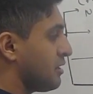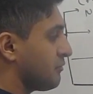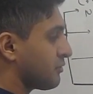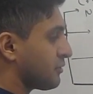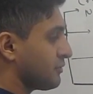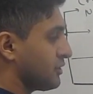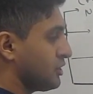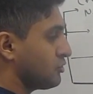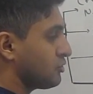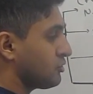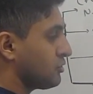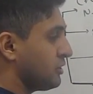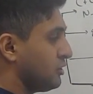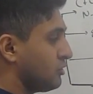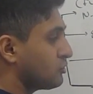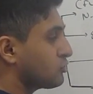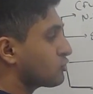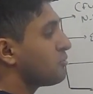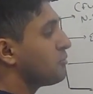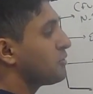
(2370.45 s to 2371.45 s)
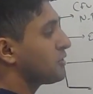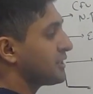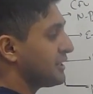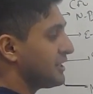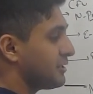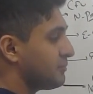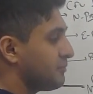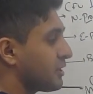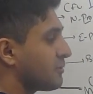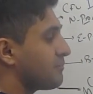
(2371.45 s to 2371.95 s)
from the
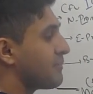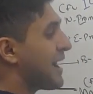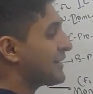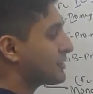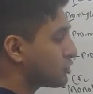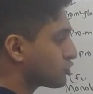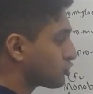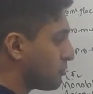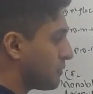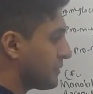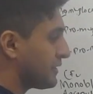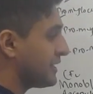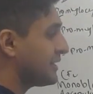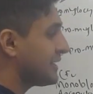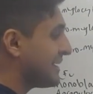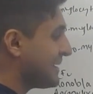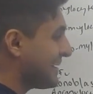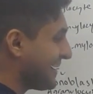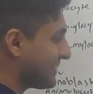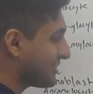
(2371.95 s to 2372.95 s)
euchromatin it become heterochromatin,